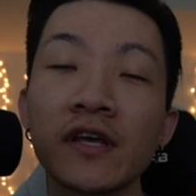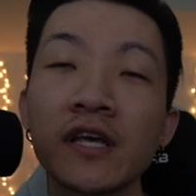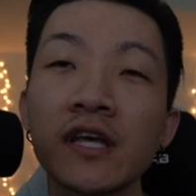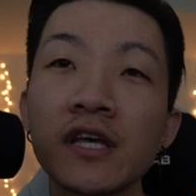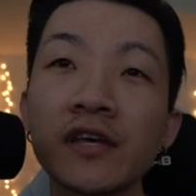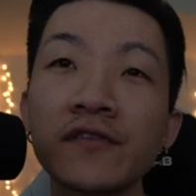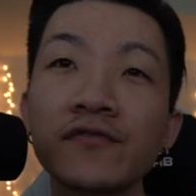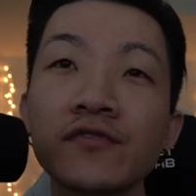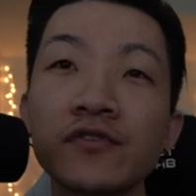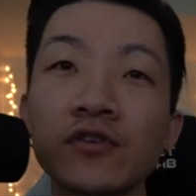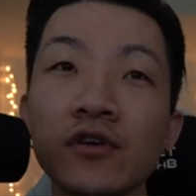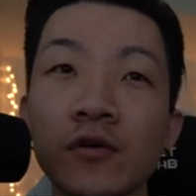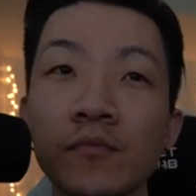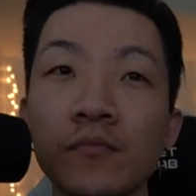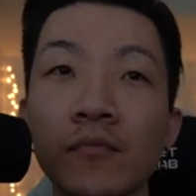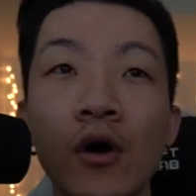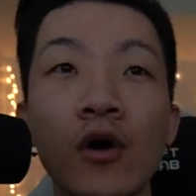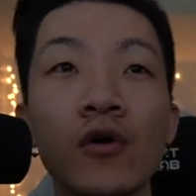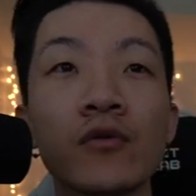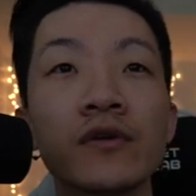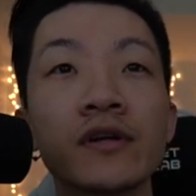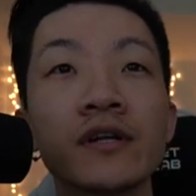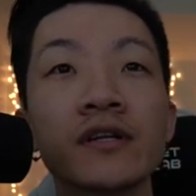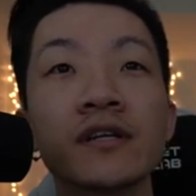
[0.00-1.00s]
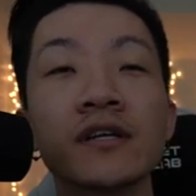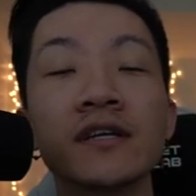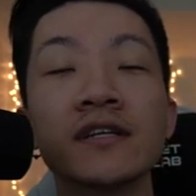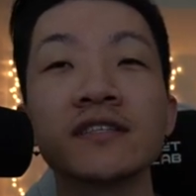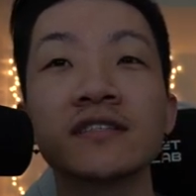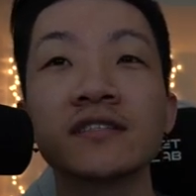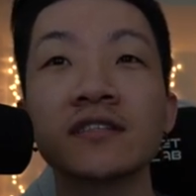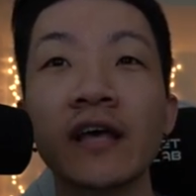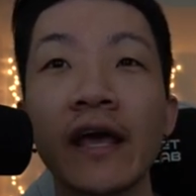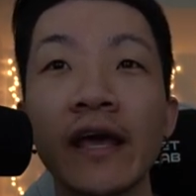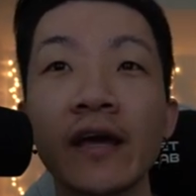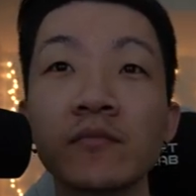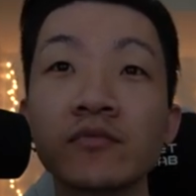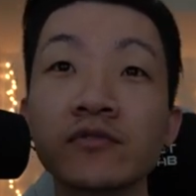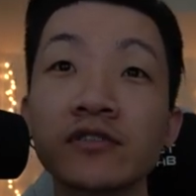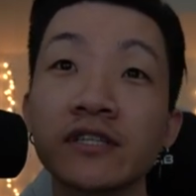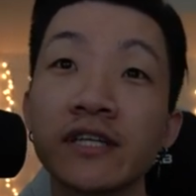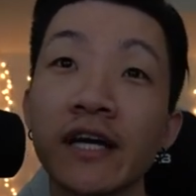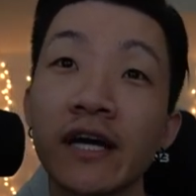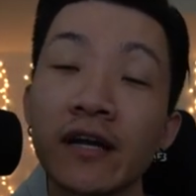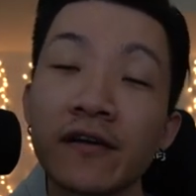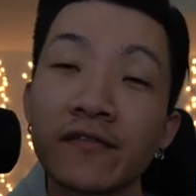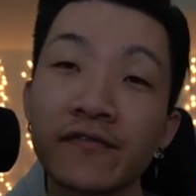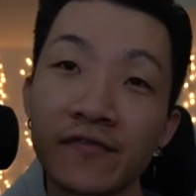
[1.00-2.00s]
if your opponent is able to
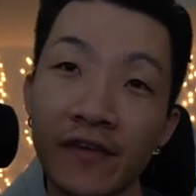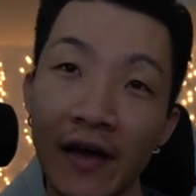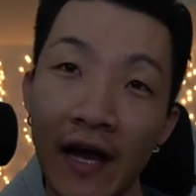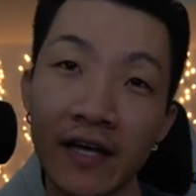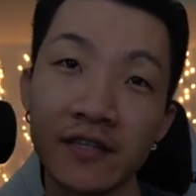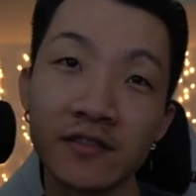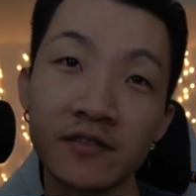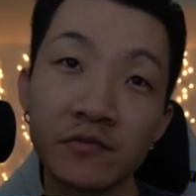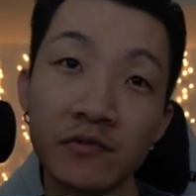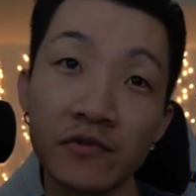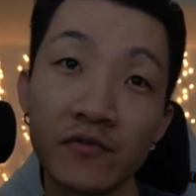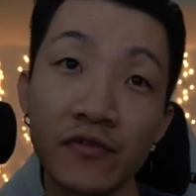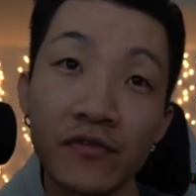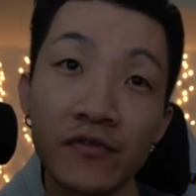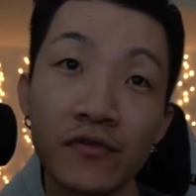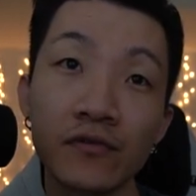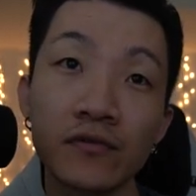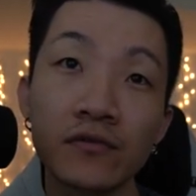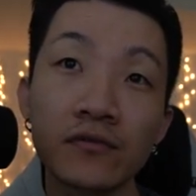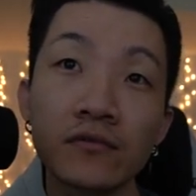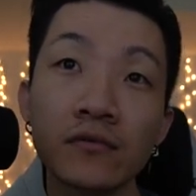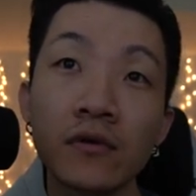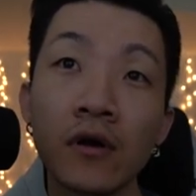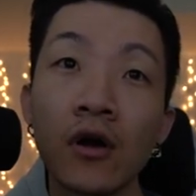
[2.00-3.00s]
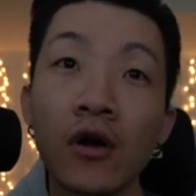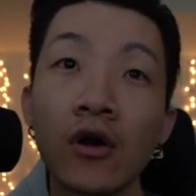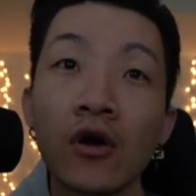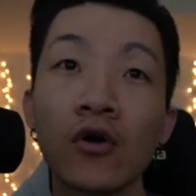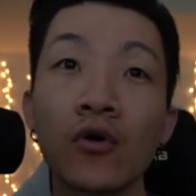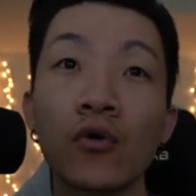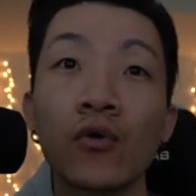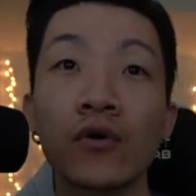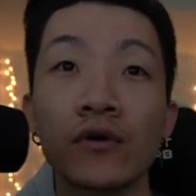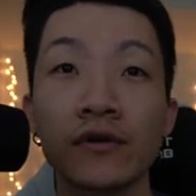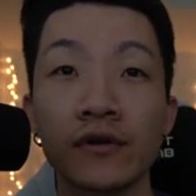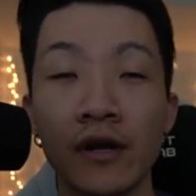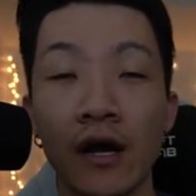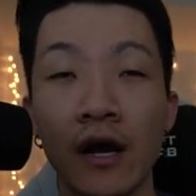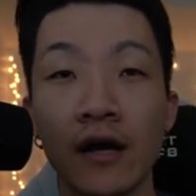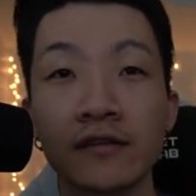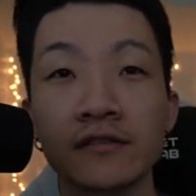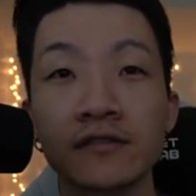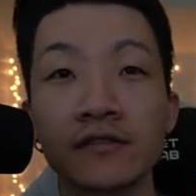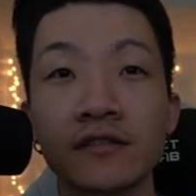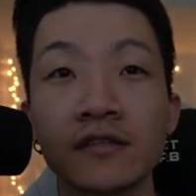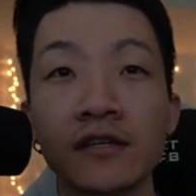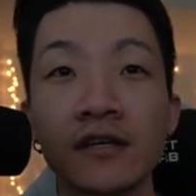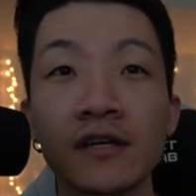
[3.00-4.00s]
get a fast move through or
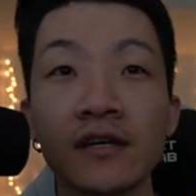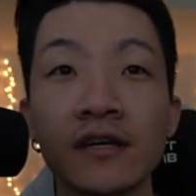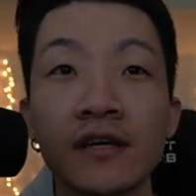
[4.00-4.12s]
not.